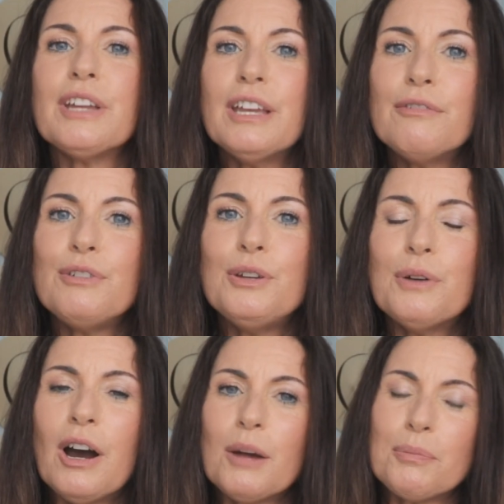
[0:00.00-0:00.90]
if you
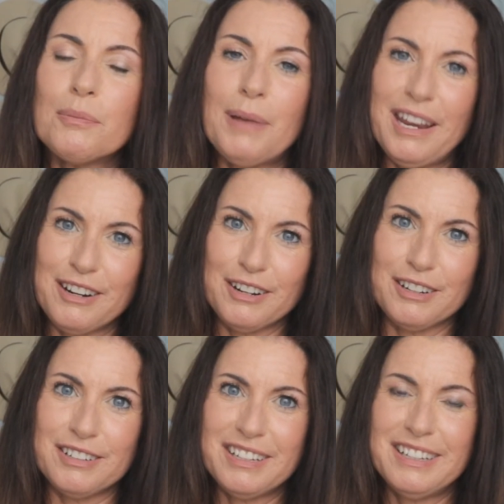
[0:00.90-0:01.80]
are
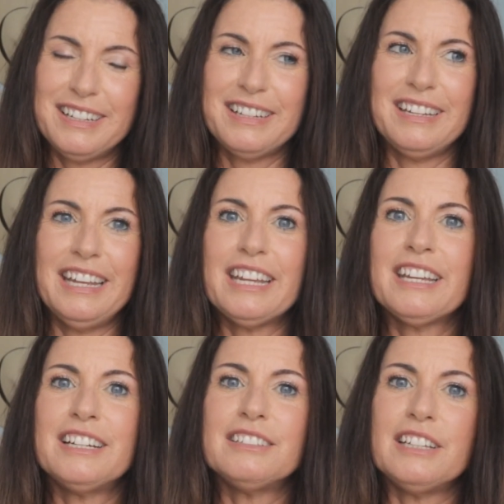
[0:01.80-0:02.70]
prepared, it
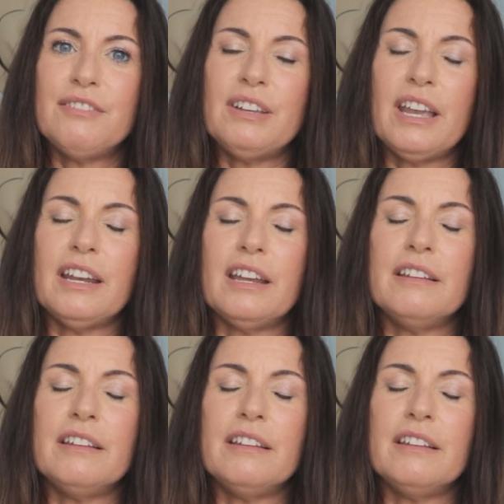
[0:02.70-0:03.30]
can alleviate a